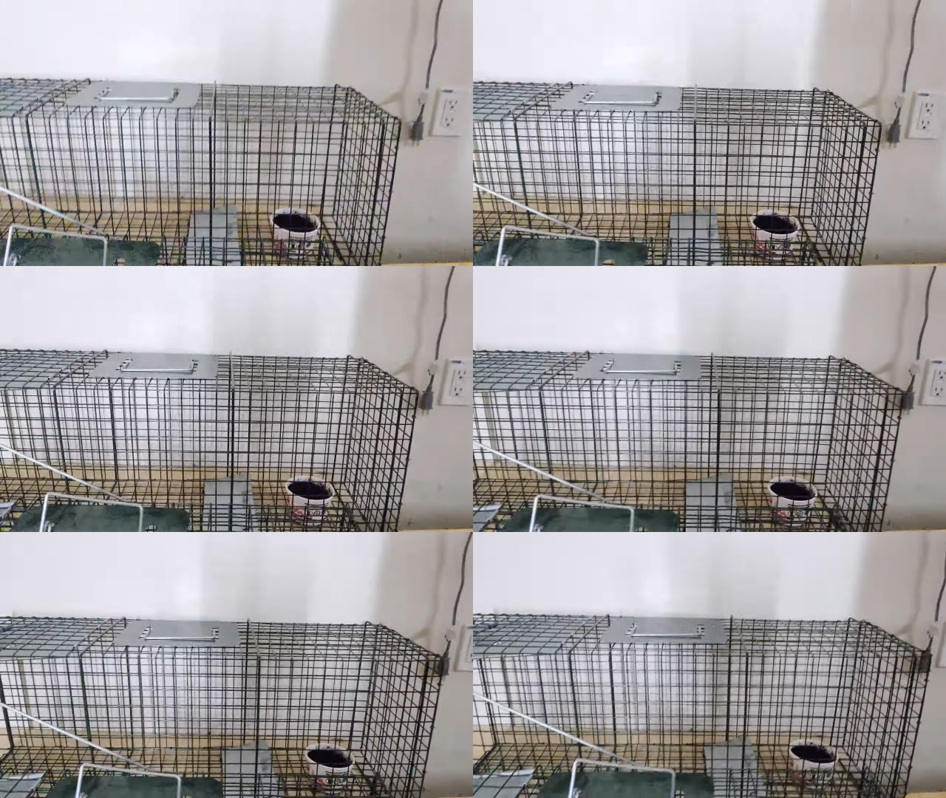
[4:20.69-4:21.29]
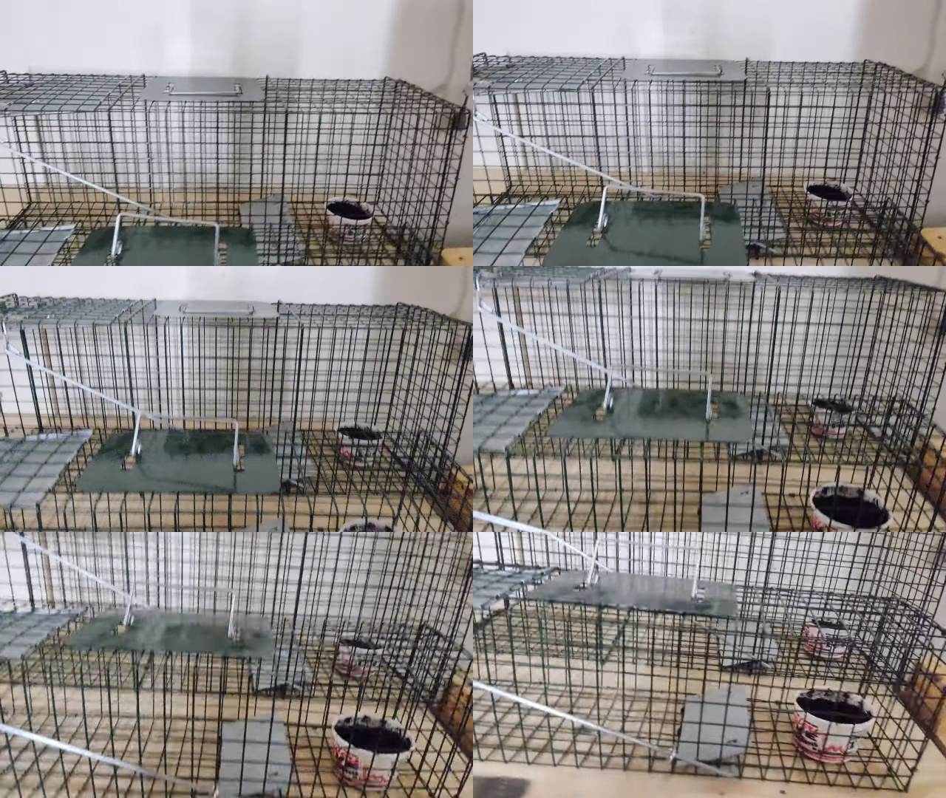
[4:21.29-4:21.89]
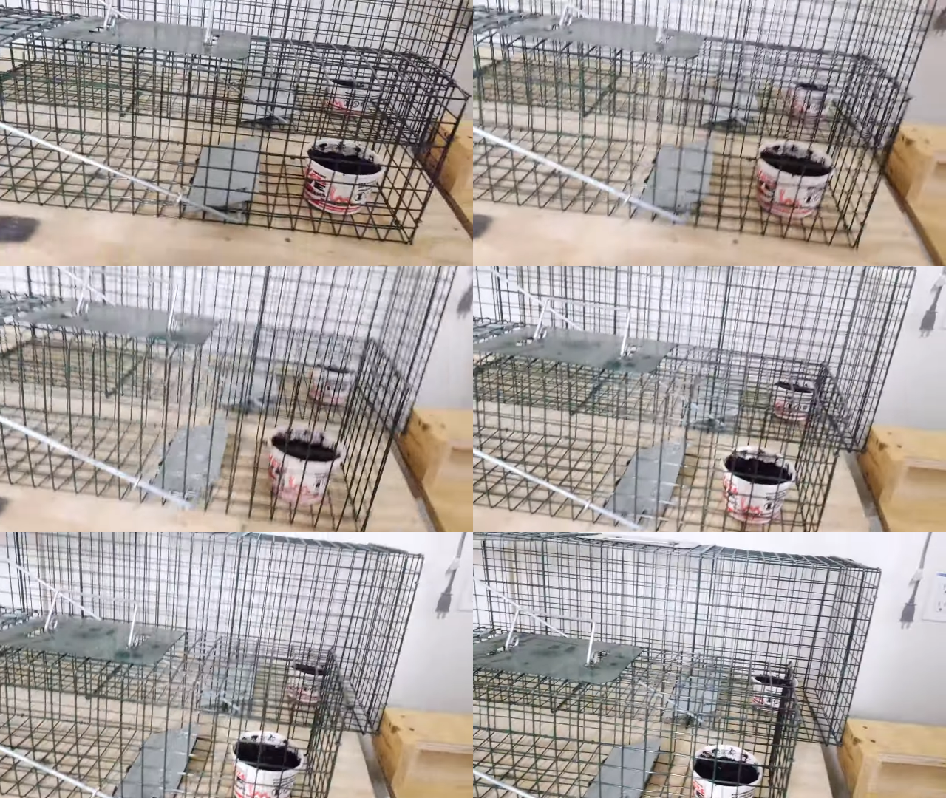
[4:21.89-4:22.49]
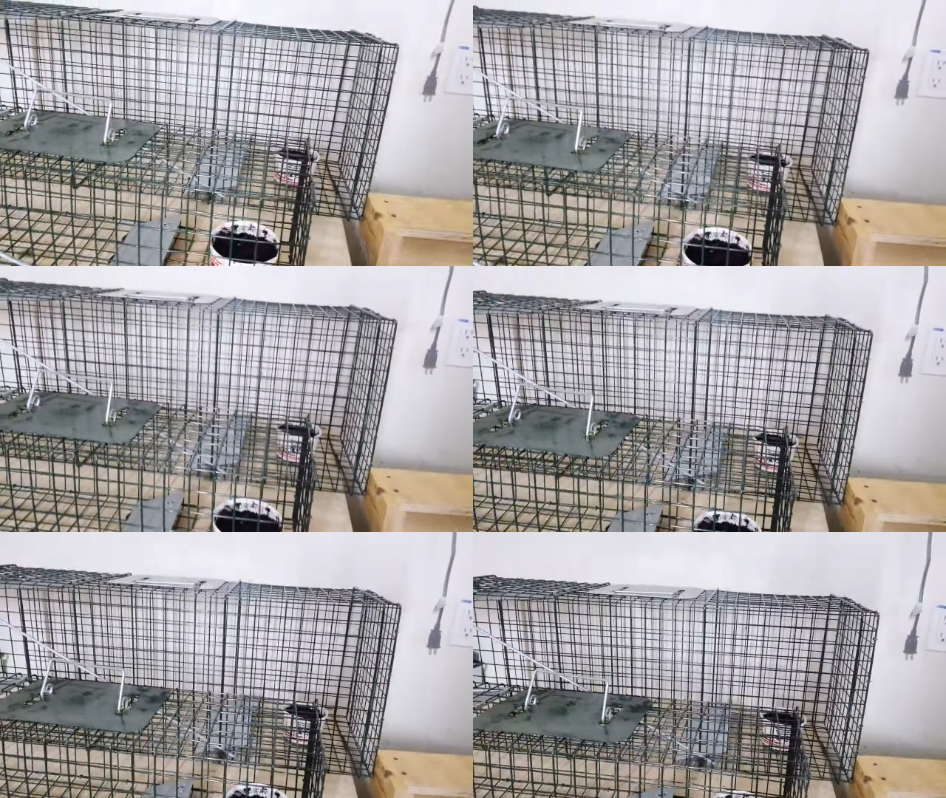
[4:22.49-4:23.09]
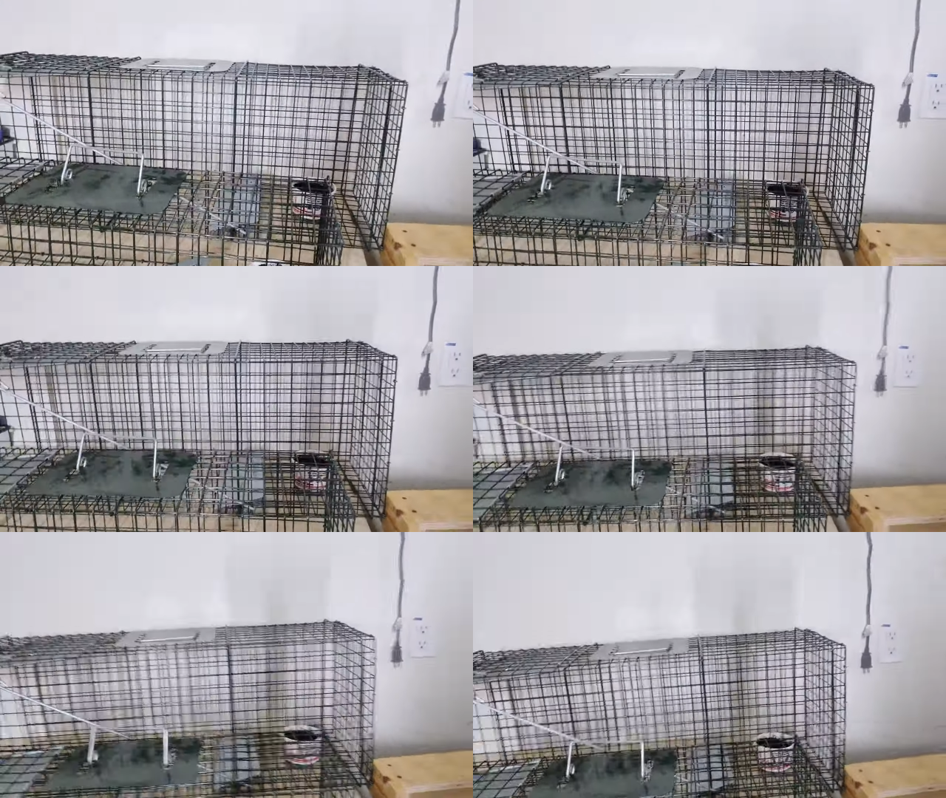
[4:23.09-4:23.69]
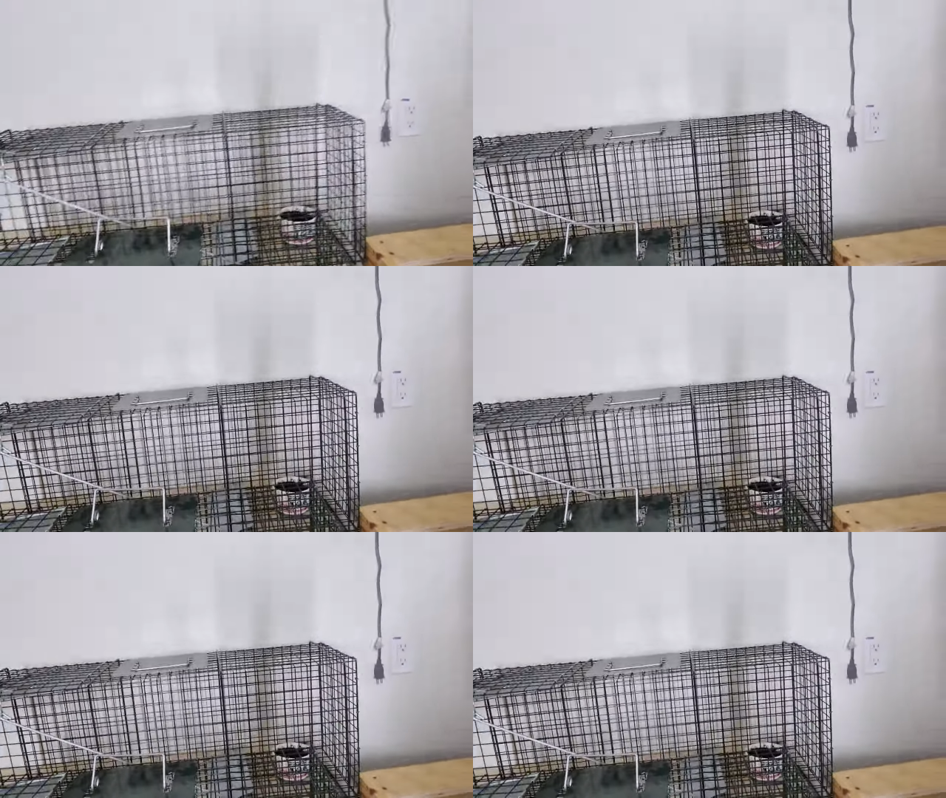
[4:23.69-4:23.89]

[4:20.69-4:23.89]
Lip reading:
[unreadable: no face in view]